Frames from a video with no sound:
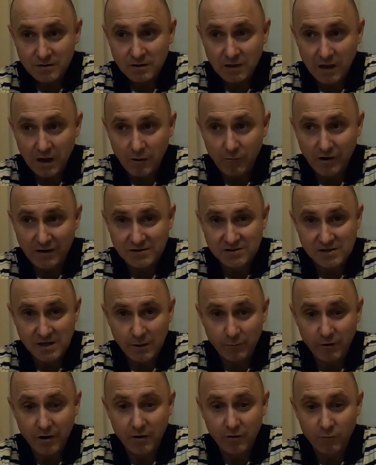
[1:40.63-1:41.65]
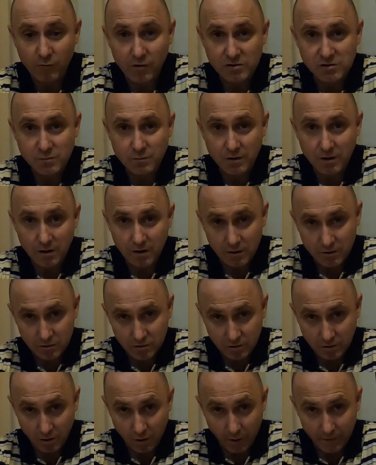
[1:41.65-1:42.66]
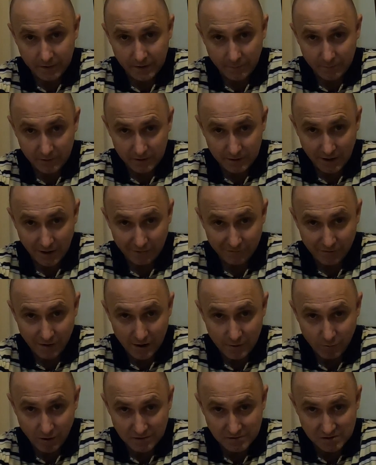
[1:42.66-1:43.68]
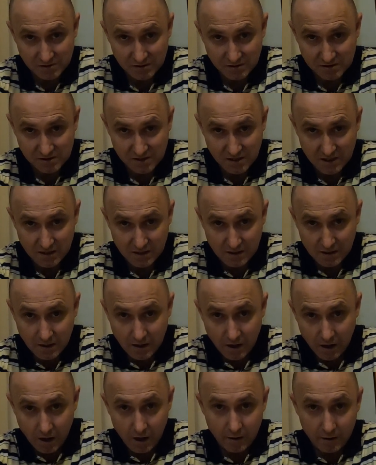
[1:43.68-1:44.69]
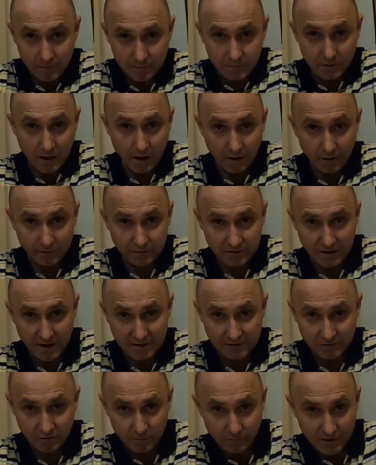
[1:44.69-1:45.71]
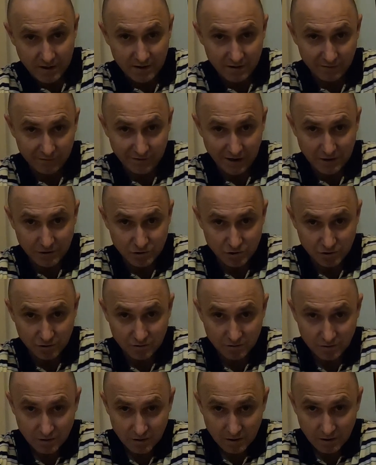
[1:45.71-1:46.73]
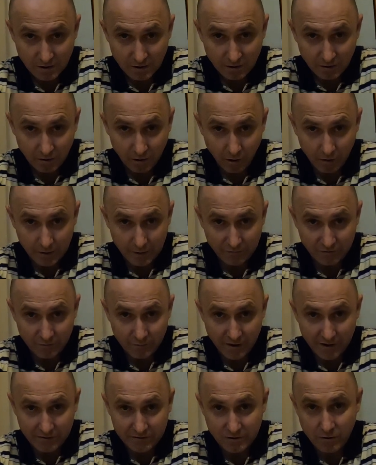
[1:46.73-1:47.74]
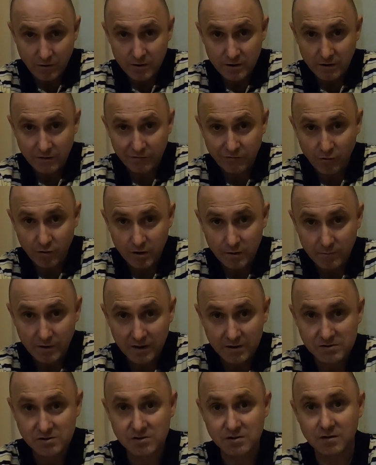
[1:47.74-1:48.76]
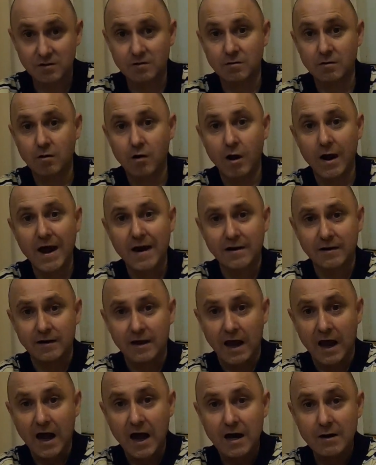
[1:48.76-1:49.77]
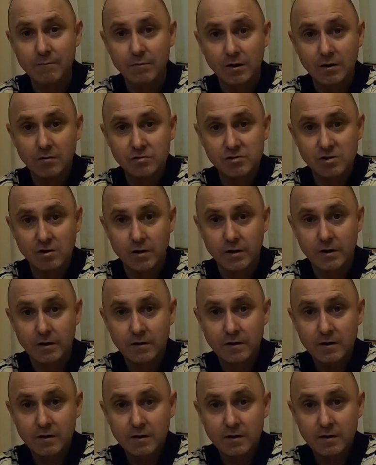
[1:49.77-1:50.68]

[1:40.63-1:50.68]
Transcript: I won't say where it was, but I lined up at a cafe once in Sydney, going down to a big convention. Lined up for about 30 or 40 minutes, and I had a card because I